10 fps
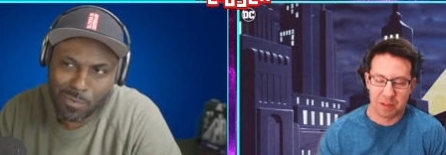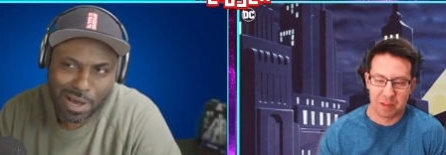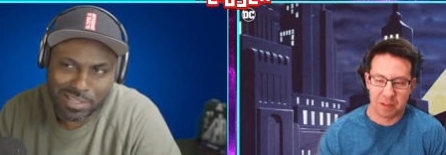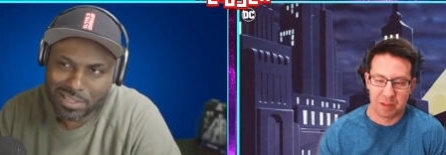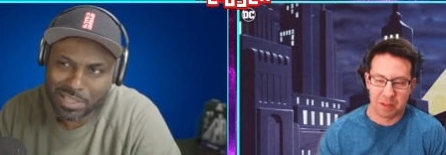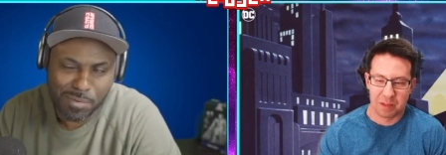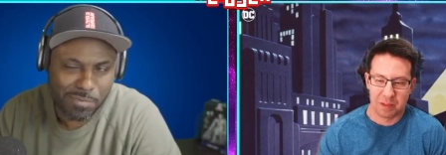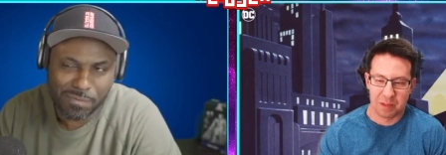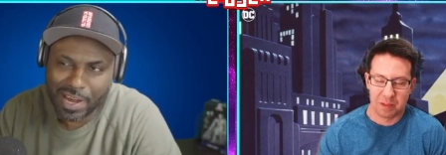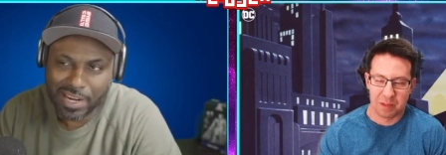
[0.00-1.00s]
Speaker 1: watching these people
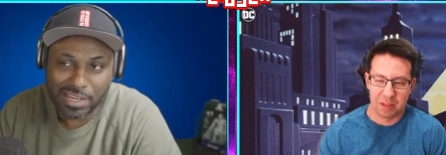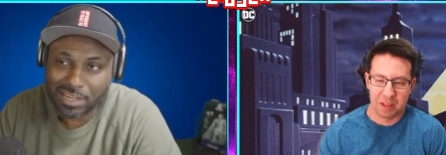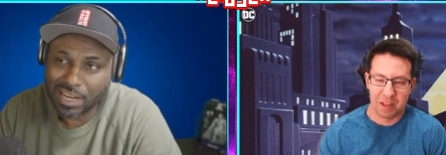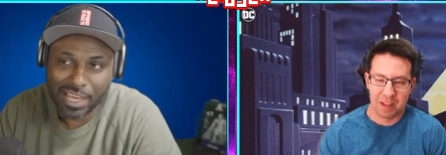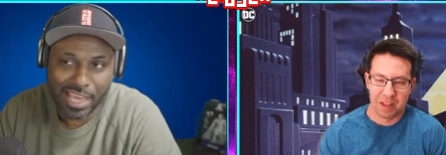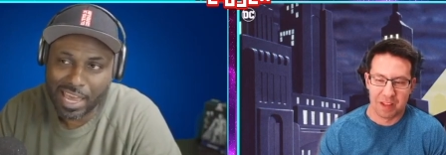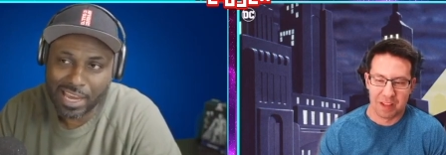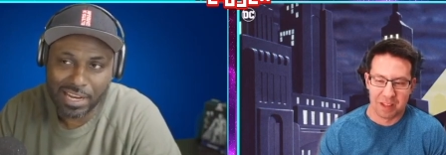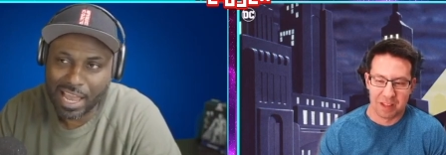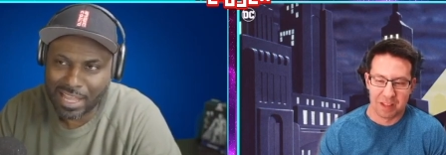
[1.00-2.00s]
fighting. I can't.
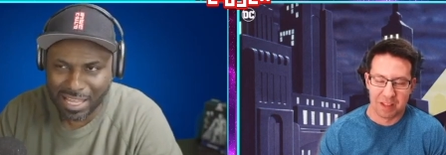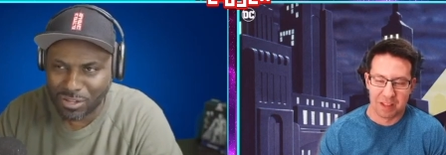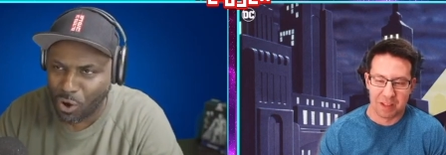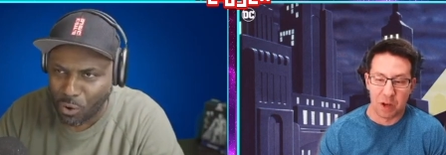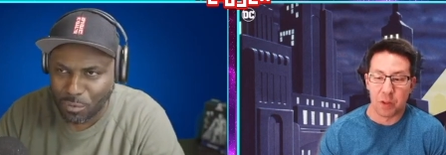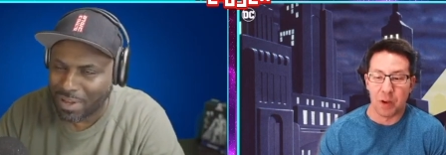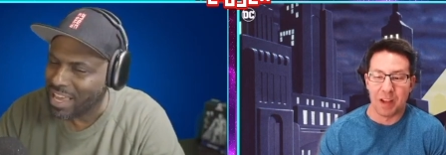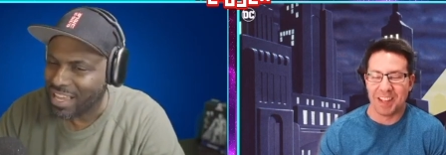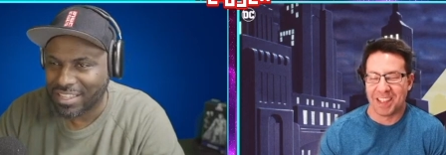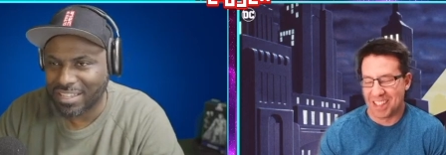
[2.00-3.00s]
And and the whole,
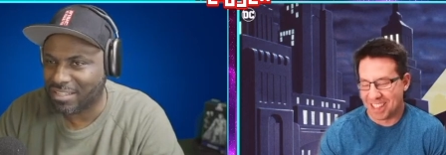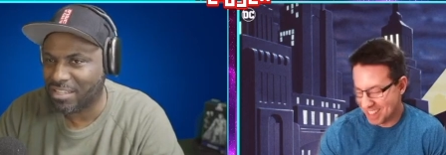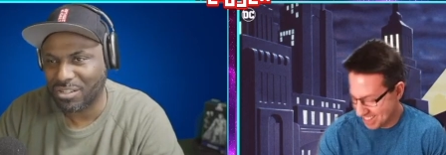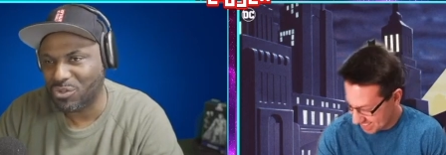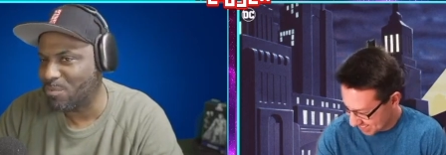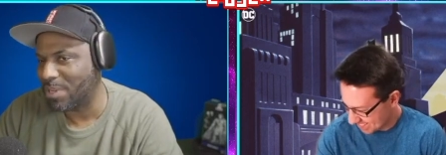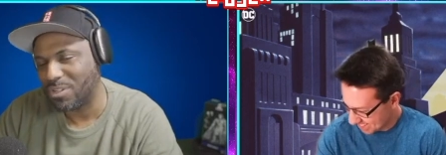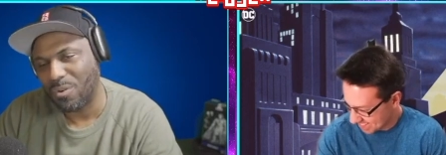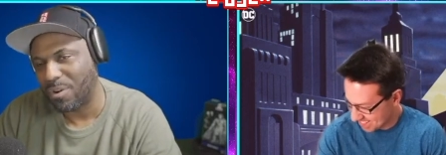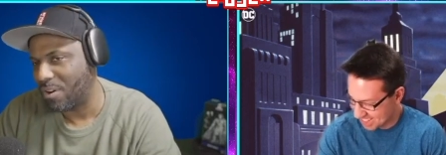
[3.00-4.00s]
it's just too much
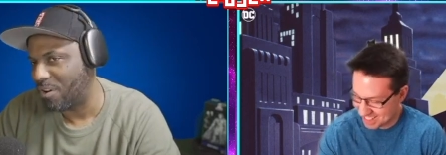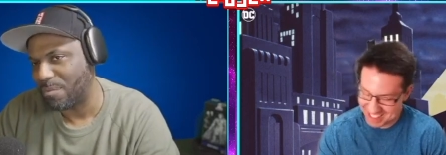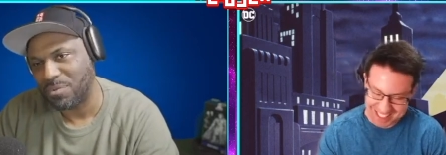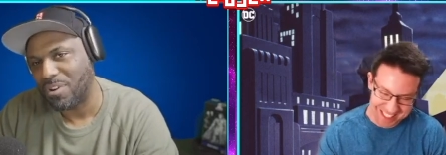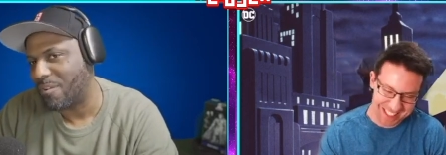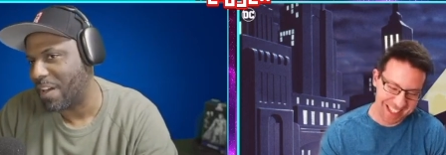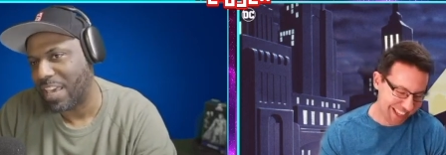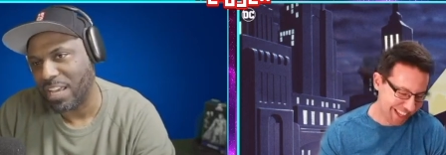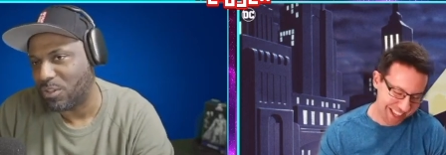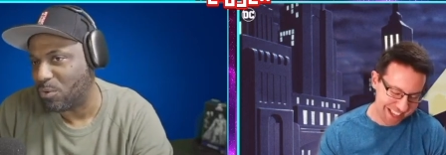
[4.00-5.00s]
going on. I'm sorry, I
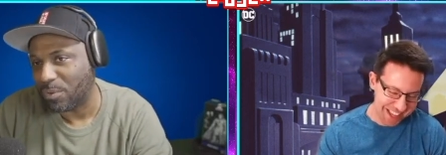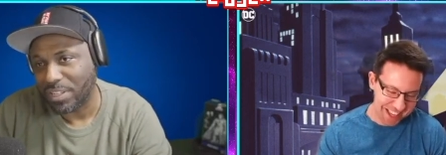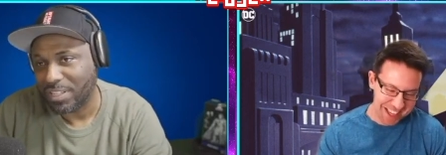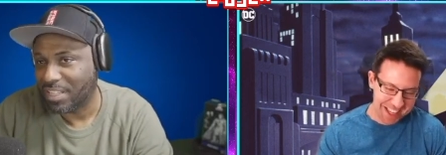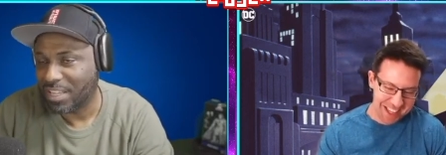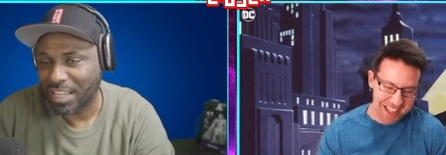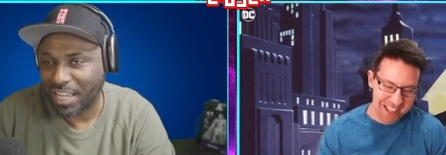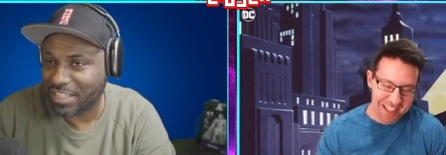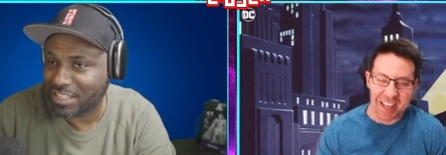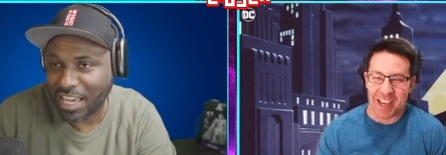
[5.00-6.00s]
can't do it. I
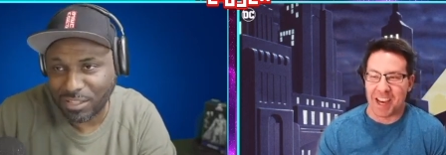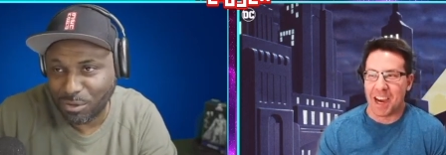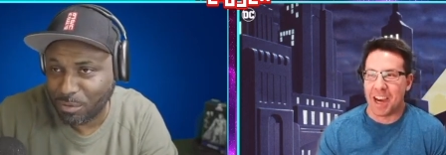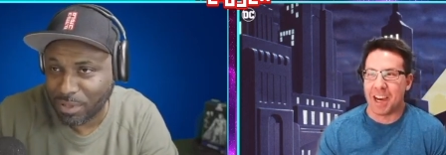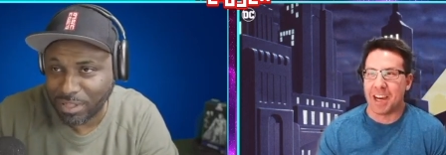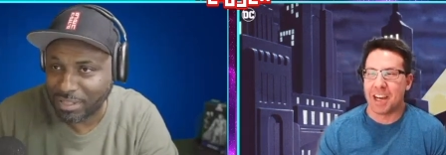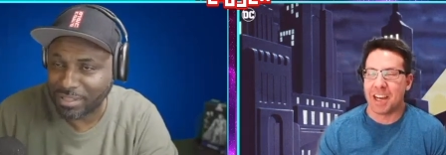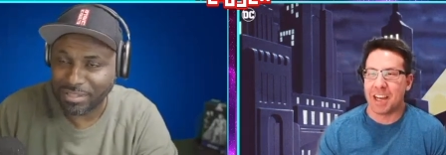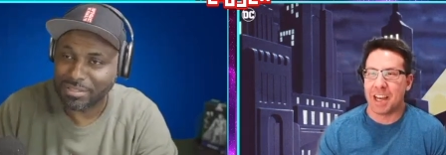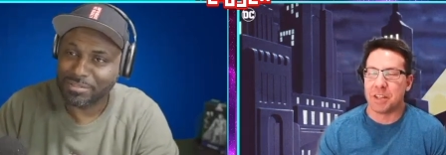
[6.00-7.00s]
just
Speaker 2: can't yeah.
Speaker 1: do it.
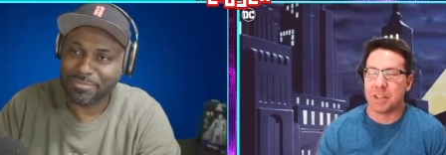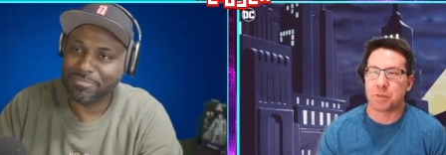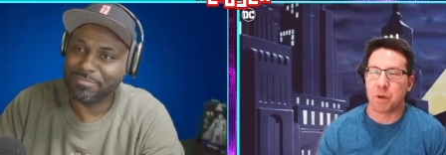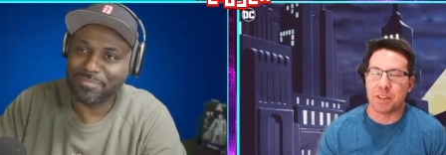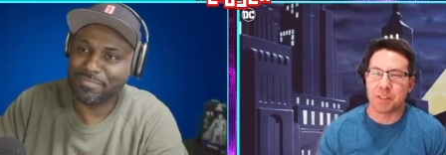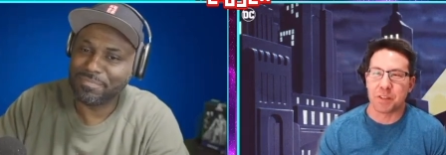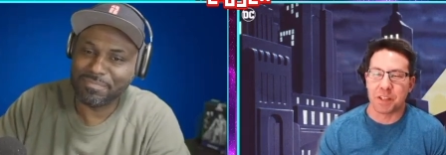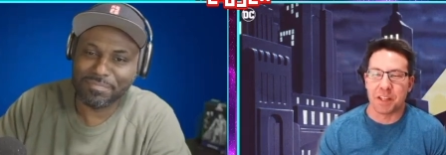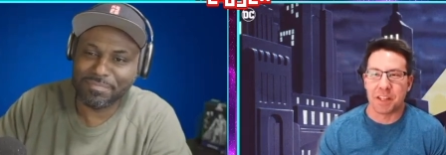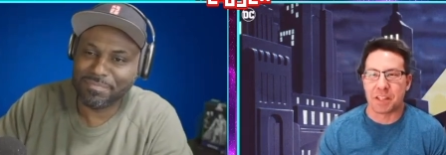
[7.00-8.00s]
Speaker 2: And there's, so the
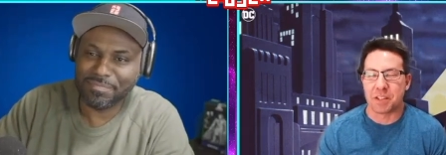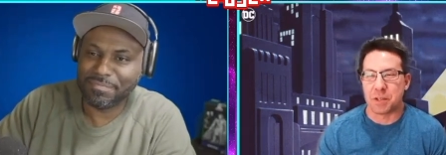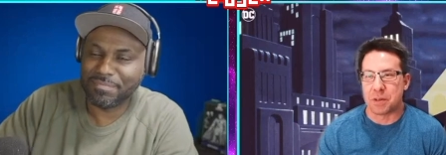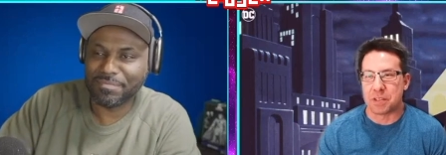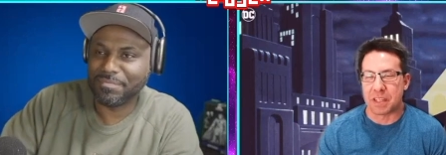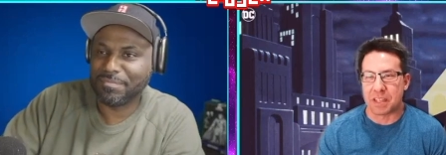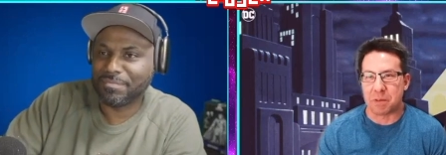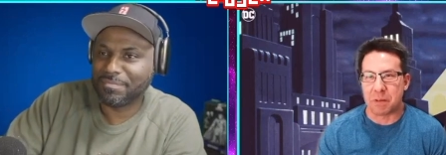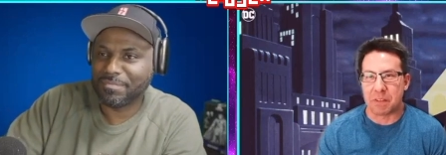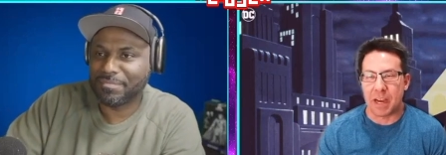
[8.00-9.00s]
Speaker 1: other
Speaker 2: thing too is like,
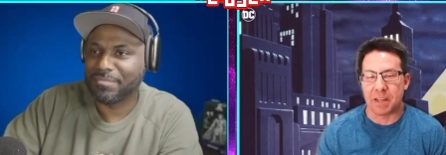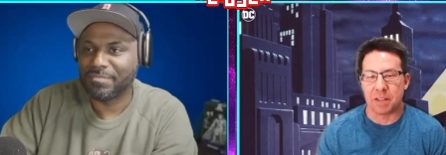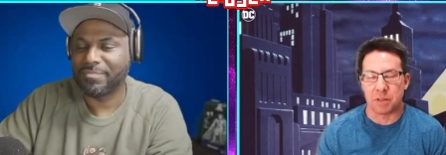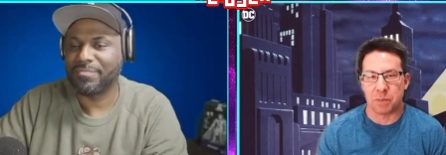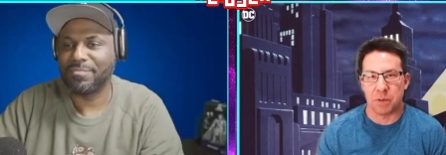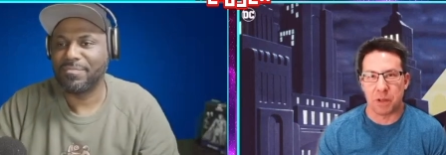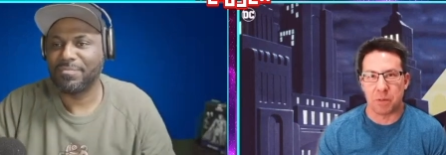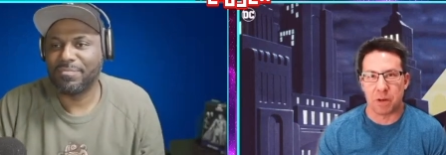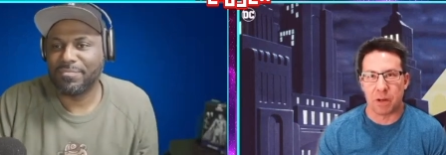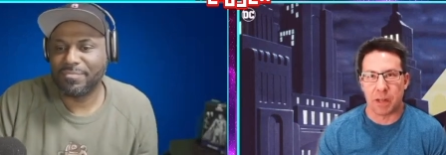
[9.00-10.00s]
we've gotten to this point
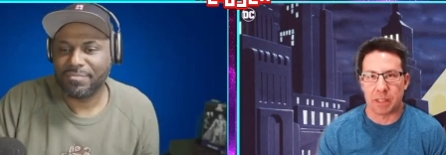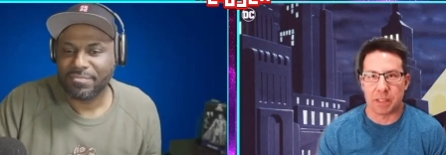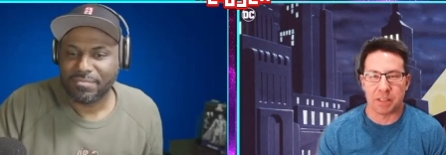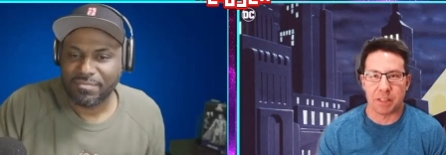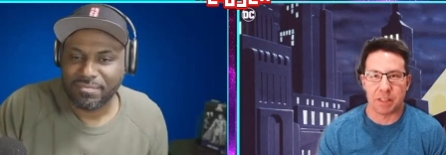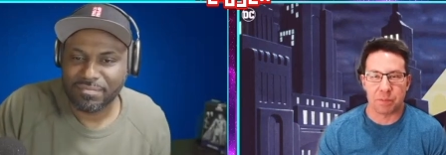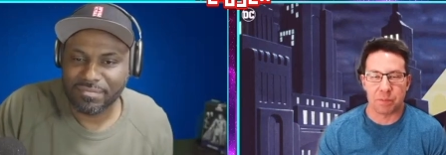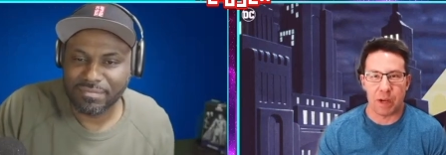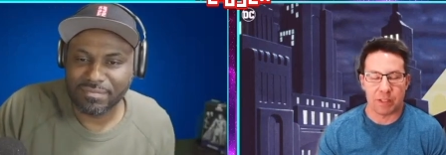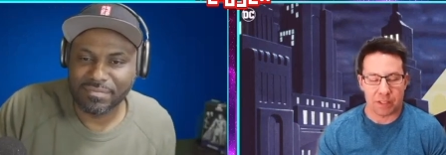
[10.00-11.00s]
where, like I said, this
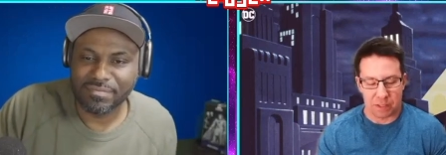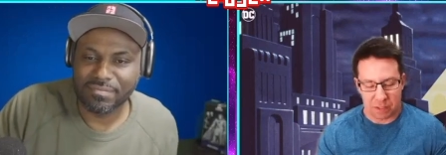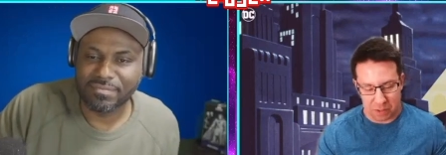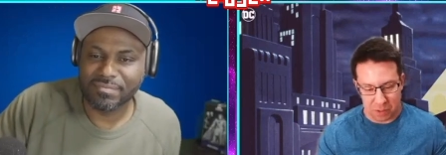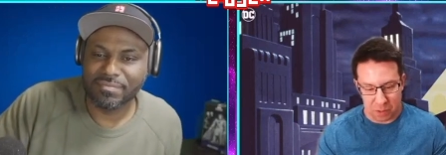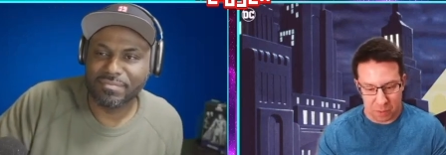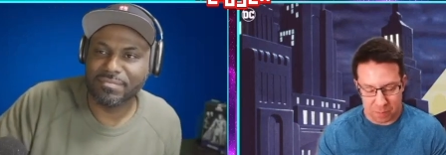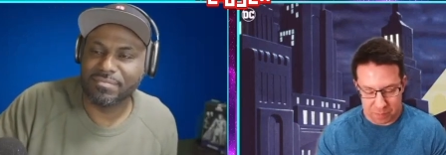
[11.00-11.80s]
project is so,